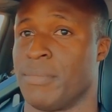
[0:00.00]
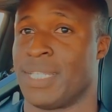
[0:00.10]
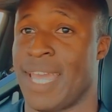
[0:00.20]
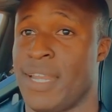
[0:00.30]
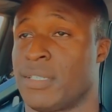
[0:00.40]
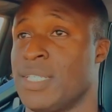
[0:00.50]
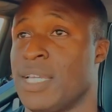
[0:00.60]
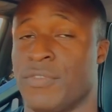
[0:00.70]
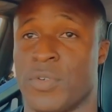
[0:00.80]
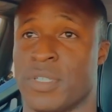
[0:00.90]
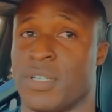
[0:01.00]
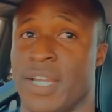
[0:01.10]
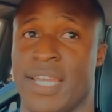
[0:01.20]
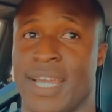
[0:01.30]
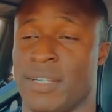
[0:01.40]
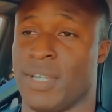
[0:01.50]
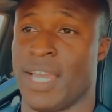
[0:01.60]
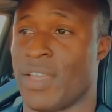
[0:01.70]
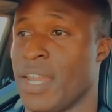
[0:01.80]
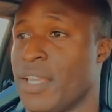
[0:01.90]
the 8374 is great. I don't
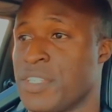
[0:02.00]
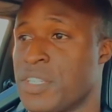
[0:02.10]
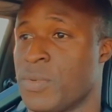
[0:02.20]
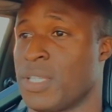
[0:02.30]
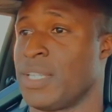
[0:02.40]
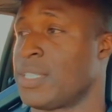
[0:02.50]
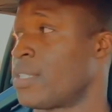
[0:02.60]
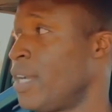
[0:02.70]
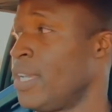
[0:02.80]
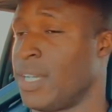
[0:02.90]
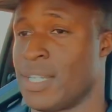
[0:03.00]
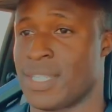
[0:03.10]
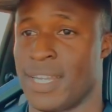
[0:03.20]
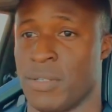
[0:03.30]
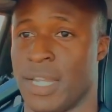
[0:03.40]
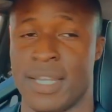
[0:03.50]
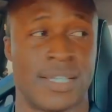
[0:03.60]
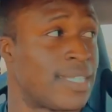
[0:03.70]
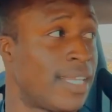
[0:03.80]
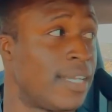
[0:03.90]
have any issues with it. It's great. Honestly, I don't need
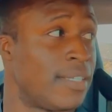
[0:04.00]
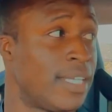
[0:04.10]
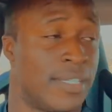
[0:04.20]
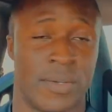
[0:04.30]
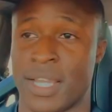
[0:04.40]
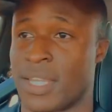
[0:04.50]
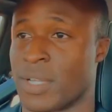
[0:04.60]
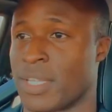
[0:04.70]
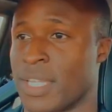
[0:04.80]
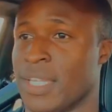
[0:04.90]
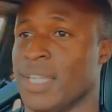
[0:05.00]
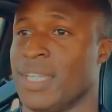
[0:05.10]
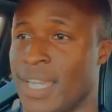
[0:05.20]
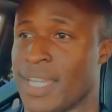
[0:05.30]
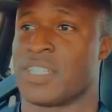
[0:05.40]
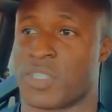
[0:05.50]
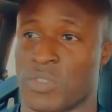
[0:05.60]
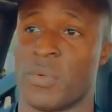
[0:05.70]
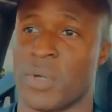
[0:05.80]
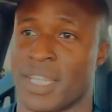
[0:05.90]
to sell it. I don't need to do anything with it. I can just
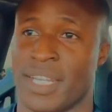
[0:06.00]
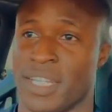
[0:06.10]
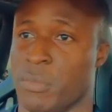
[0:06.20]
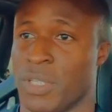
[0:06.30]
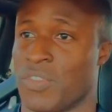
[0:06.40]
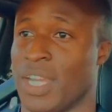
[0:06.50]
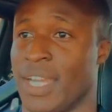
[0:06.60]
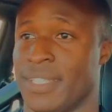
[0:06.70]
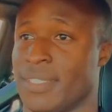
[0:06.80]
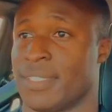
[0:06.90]
run with it and it'll be fine.